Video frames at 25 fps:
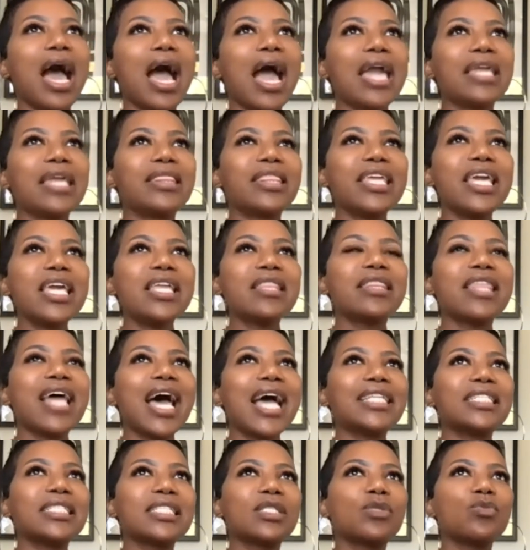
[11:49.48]
I think
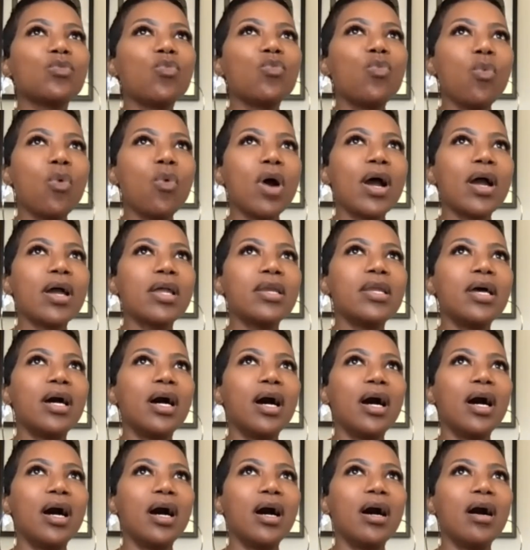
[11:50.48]
that's one
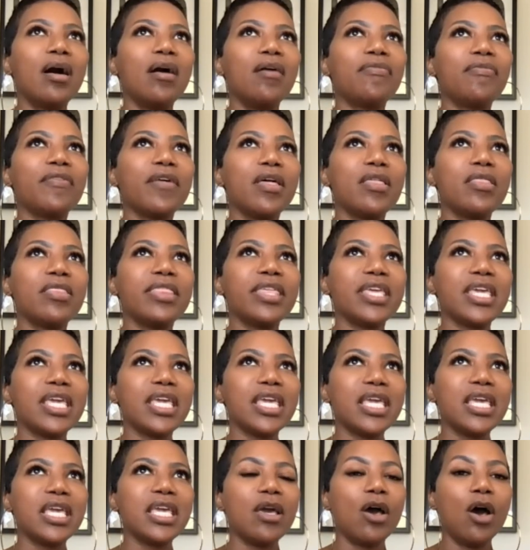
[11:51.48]
of
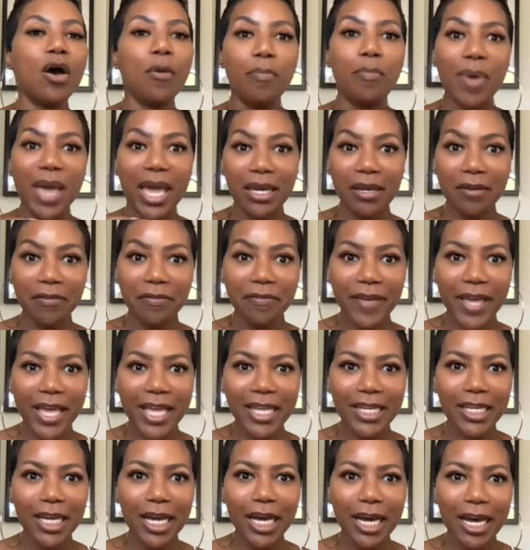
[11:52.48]
the
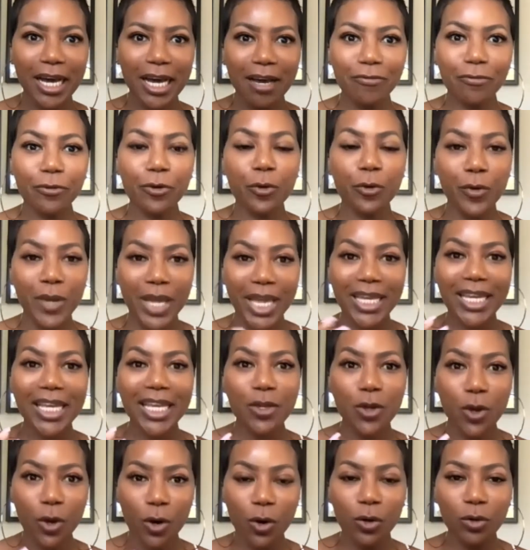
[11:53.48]
benefit of creating
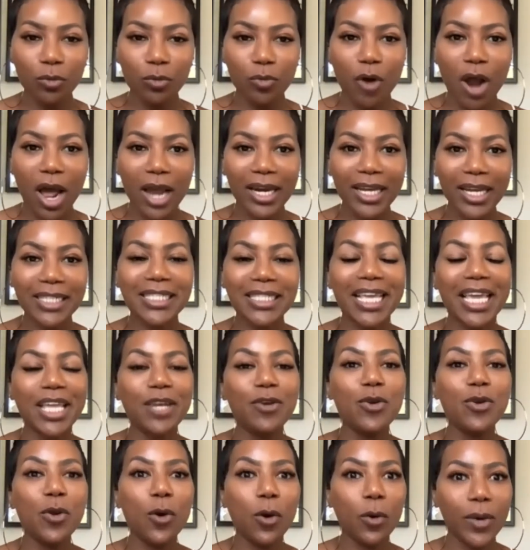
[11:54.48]
your own products,
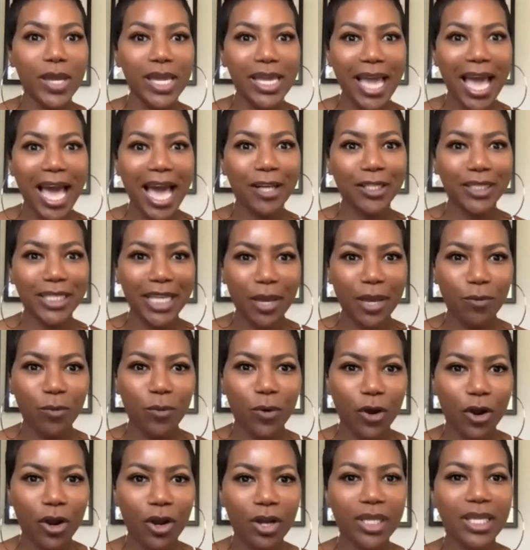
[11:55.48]
in knowing how they
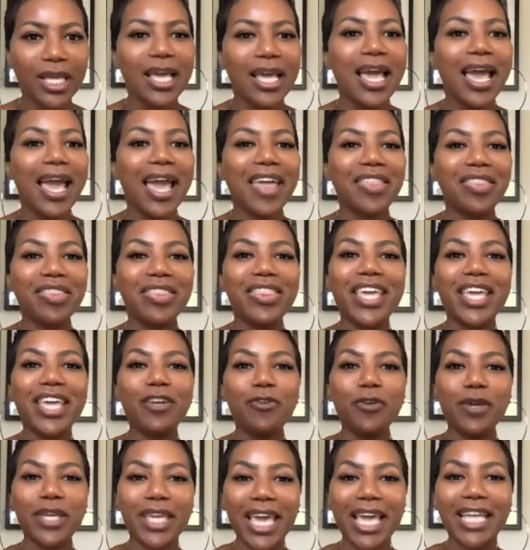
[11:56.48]
work, and then
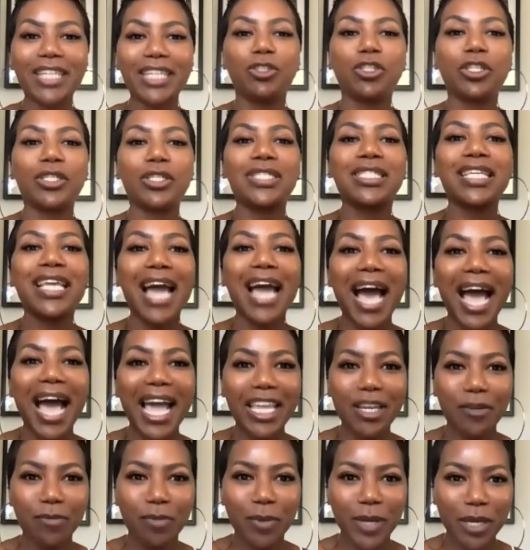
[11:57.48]
you can just
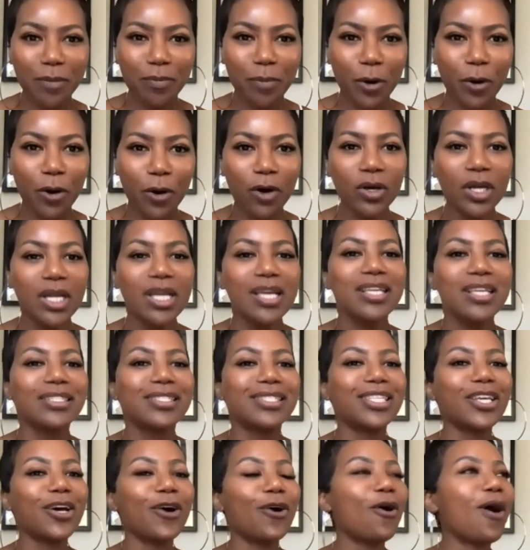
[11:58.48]
guide people.
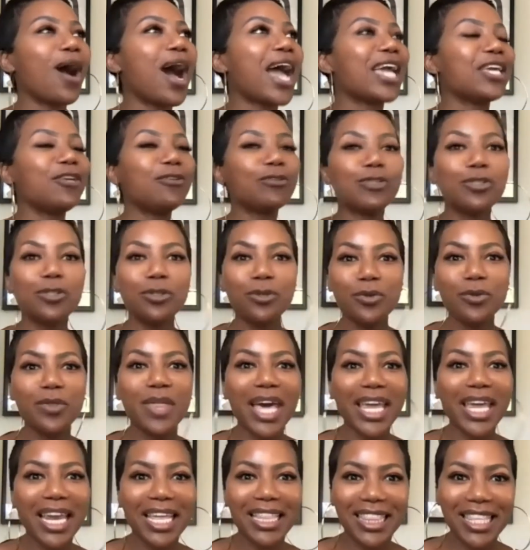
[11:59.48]
So I used to do
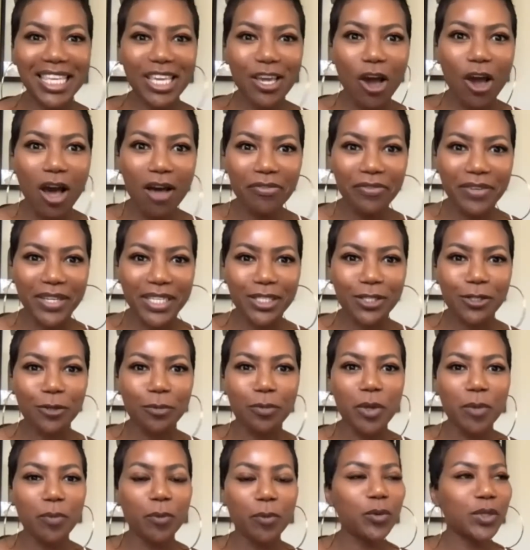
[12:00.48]
that at the office. So
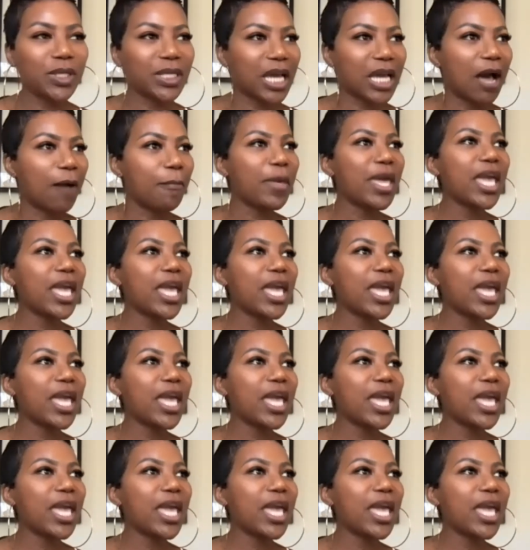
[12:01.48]
people would come